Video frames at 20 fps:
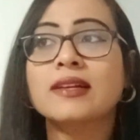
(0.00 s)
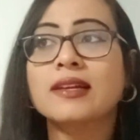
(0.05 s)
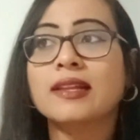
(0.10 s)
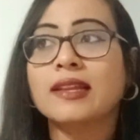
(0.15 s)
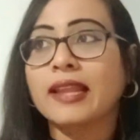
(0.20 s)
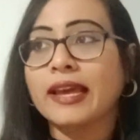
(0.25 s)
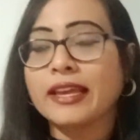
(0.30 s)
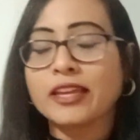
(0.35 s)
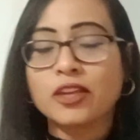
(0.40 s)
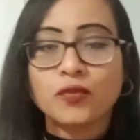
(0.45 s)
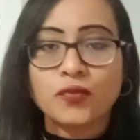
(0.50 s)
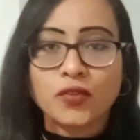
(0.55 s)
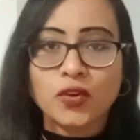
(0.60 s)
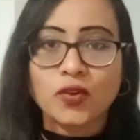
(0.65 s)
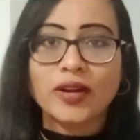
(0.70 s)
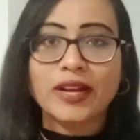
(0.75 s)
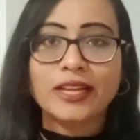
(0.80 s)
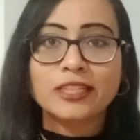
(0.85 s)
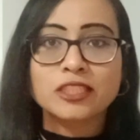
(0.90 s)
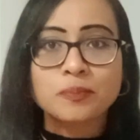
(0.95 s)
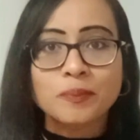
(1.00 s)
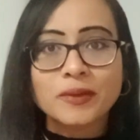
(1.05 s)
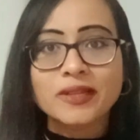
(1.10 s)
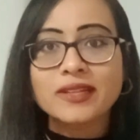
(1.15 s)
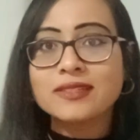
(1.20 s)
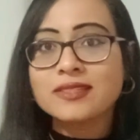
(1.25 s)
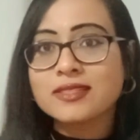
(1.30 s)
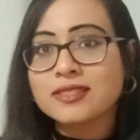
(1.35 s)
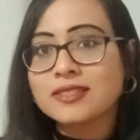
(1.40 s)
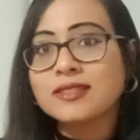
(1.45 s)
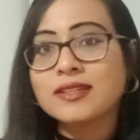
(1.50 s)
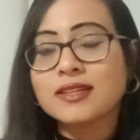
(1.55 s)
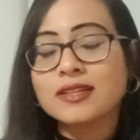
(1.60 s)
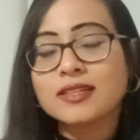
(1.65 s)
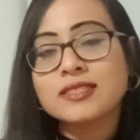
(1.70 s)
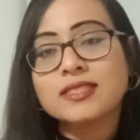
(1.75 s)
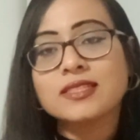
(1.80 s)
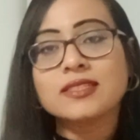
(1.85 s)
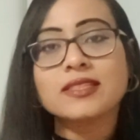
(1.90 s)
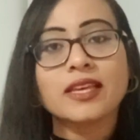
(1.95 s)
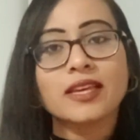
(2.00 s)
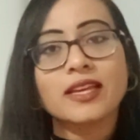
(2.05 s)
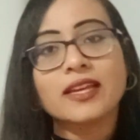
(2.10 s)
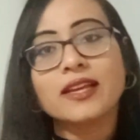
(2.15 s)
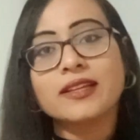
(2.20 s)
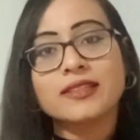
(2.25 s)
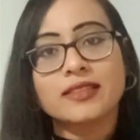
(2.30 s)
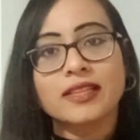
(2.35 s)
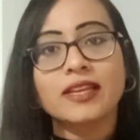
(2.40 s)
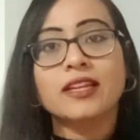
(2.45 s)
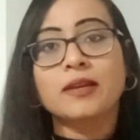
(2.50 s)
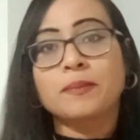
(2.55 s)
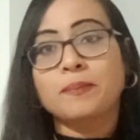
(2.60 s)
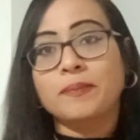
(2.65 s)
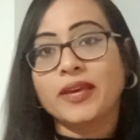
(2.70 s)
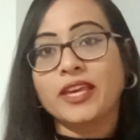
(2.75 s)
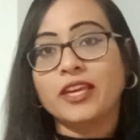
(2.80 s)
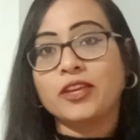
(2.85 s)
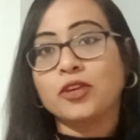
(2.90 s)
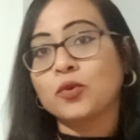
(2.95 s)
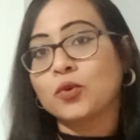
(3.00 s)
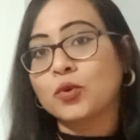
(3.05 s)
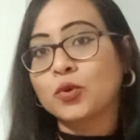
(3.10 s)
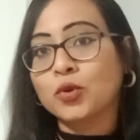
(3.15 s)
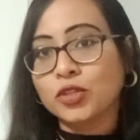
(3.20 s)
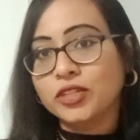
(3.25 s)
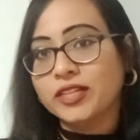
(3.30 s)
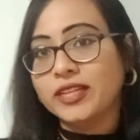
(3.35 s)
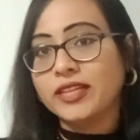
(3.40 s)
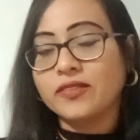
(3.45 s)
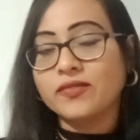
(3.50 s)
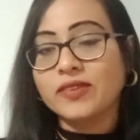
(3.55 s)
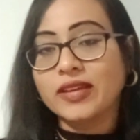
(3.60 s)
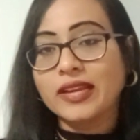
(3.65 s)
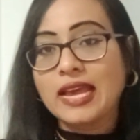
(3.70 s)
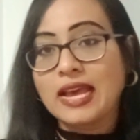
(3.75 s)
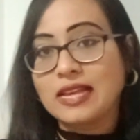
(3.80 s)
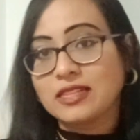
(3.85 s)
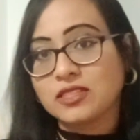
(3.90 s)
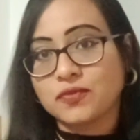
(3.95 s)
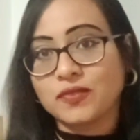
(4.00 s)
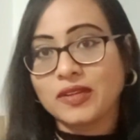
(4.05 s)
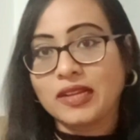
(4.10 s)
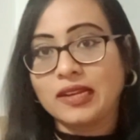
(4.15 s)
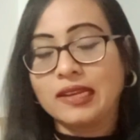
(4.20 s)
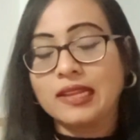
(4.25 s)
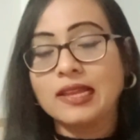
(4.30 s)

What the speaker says: like if you are experienced nurse, they'll pay you good even as well.